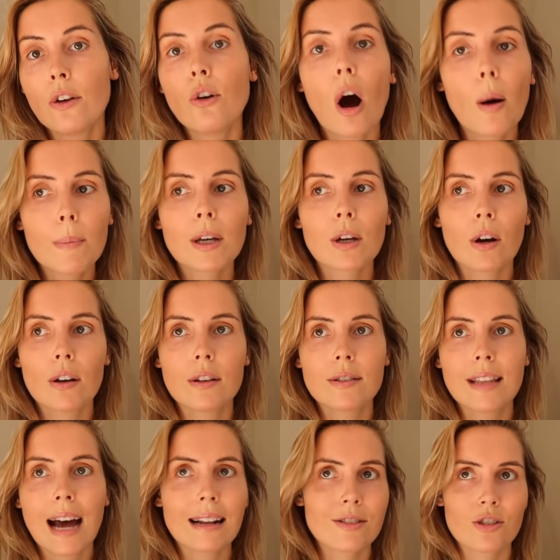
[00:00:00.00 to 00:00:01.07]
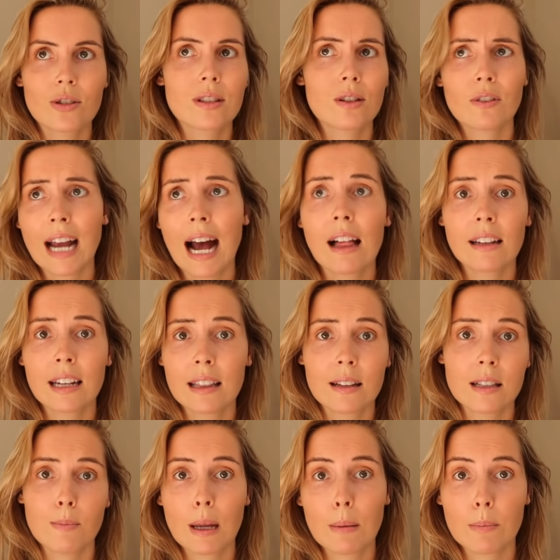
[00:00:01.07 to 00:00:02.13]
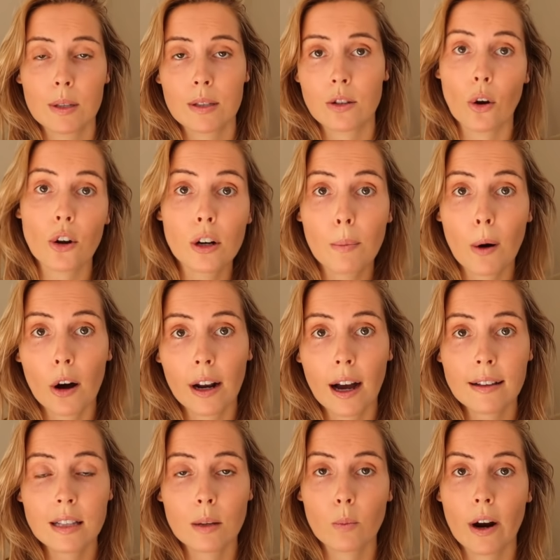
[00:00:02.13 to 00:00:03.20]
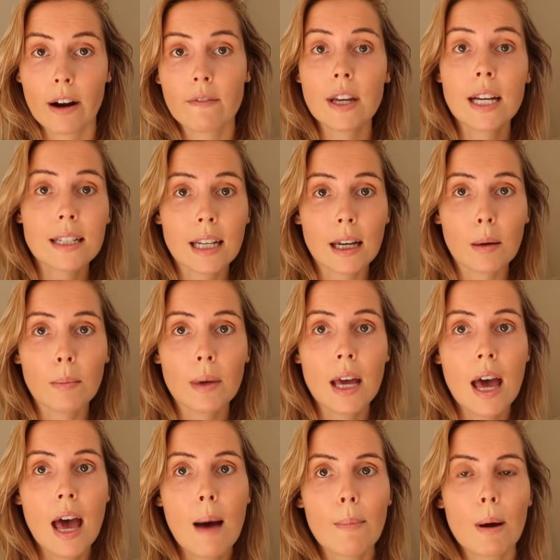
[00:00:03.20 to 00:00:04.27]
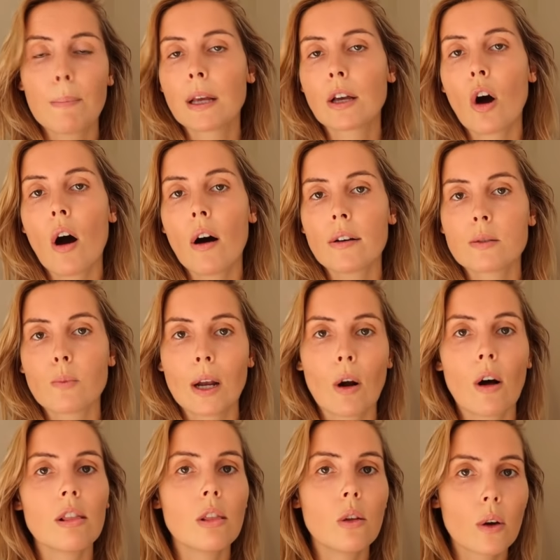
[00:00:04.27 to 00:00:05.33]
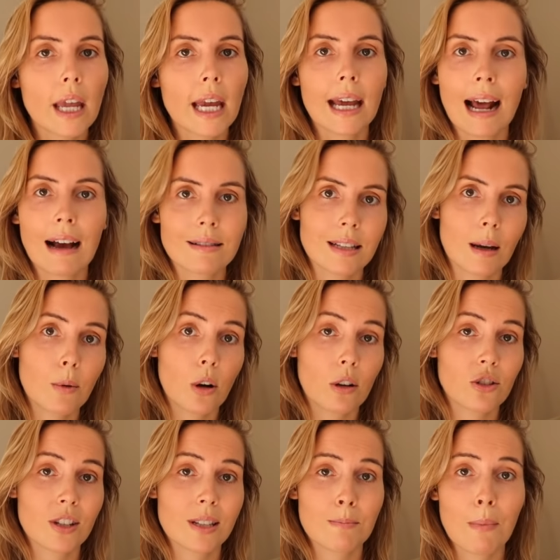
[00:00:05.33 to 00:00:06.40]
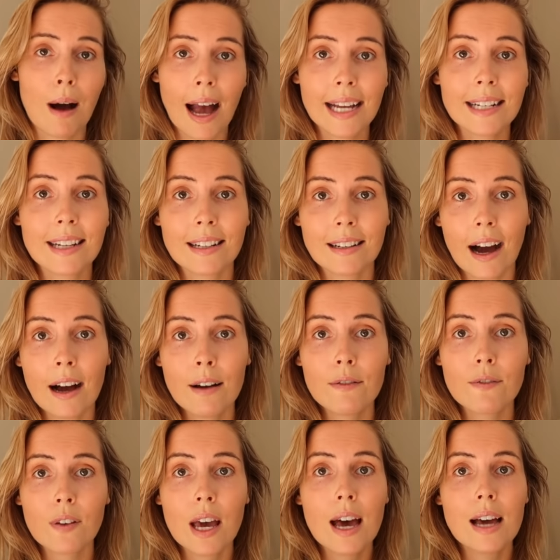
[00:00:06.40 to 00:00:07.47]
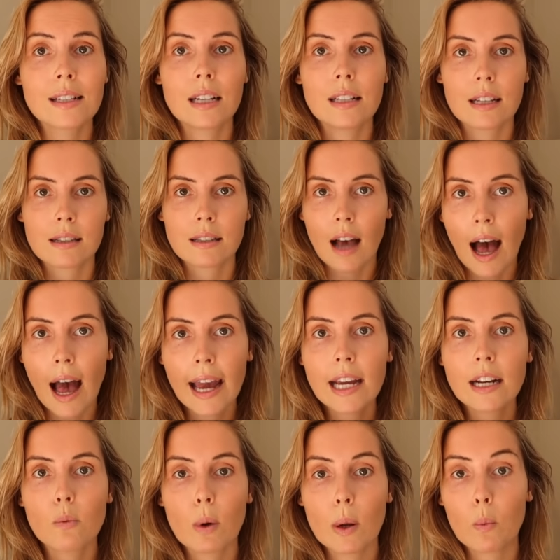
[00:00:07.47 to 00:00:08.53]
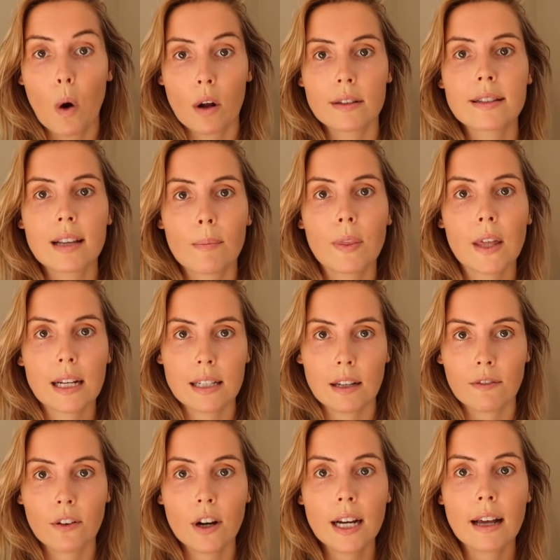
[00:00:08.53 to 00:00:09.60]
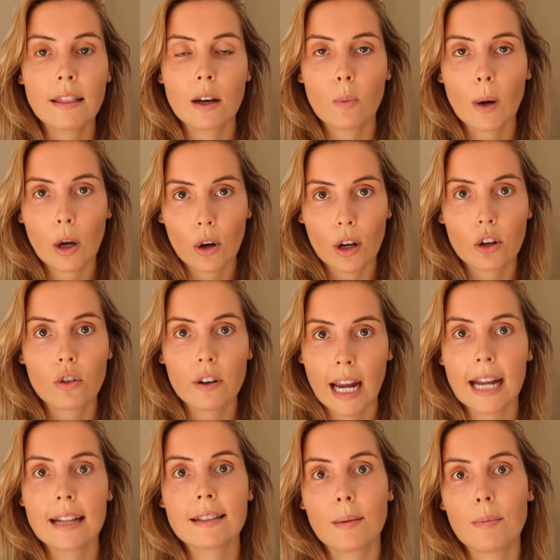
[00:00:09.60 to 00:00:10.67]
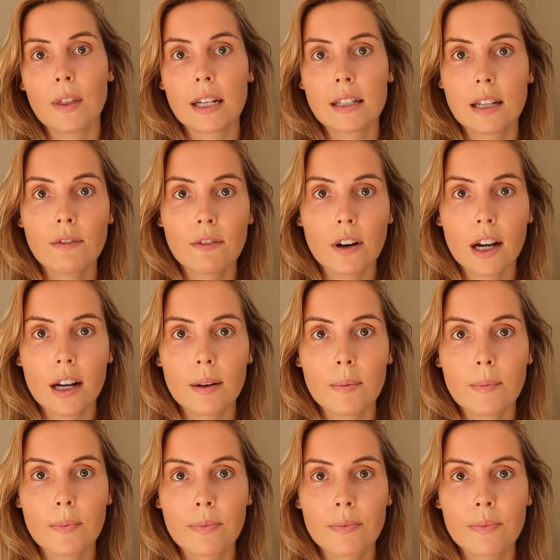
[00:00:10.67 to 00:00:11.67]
Not because that's just the reality that's been bestowed upon us and we're a victim, but because we're not looking at our subconscious mind enough to decide we want something different and that we're going to create something different.